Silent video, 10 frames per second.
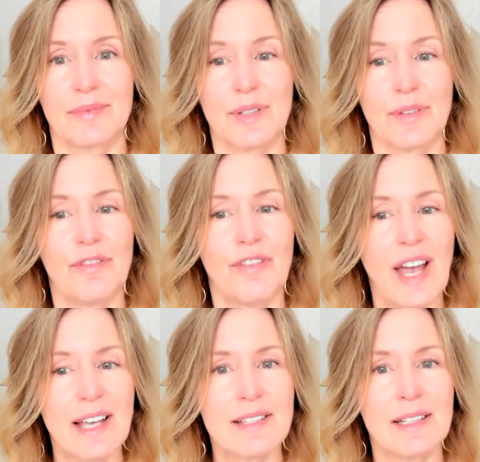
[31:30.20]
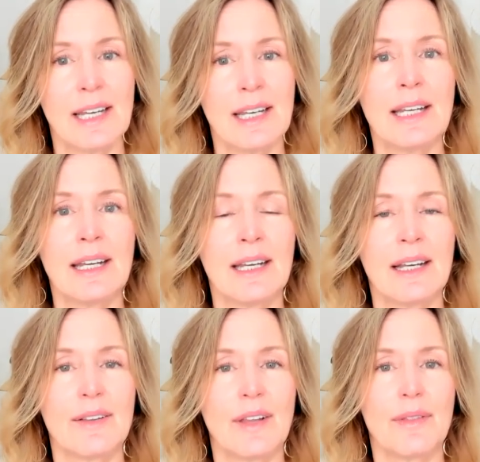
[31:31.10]
So
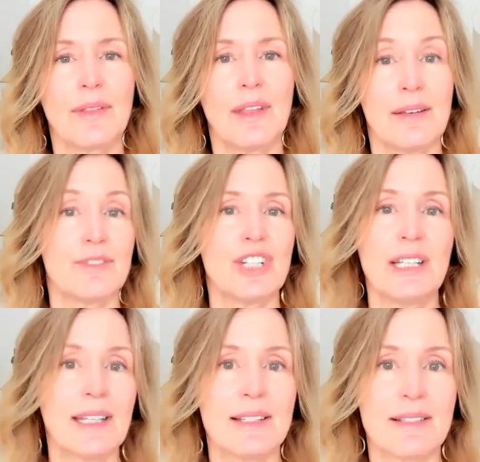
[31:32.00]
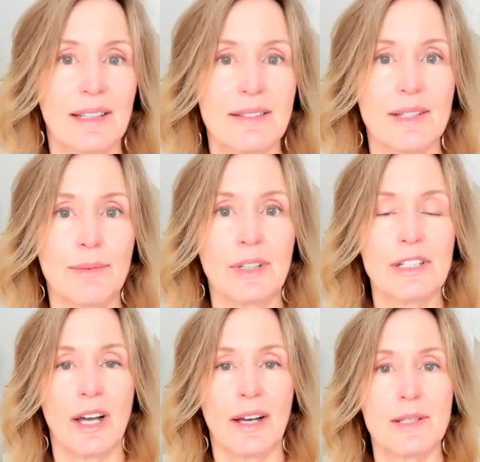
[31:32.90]
fascinating that, and Gene Key 60
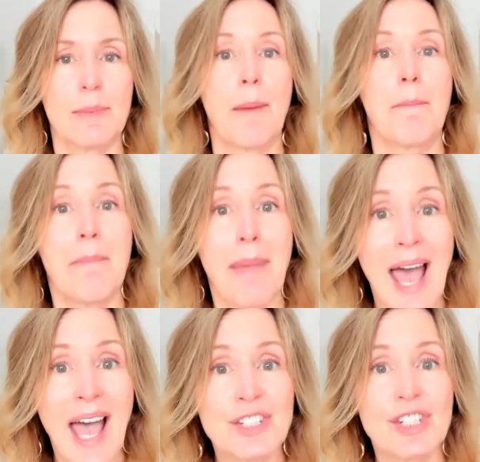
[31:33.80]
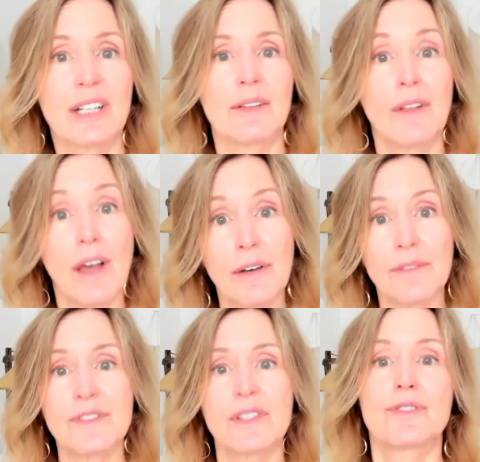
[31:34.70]
really talks about magic
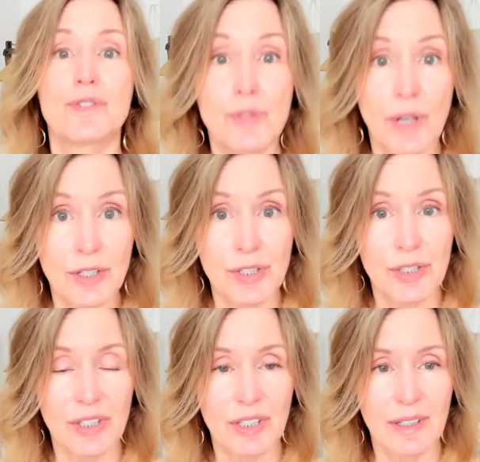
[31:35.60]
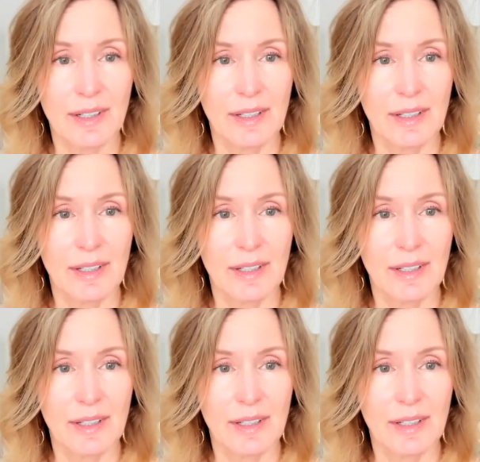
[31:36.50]
loves structure.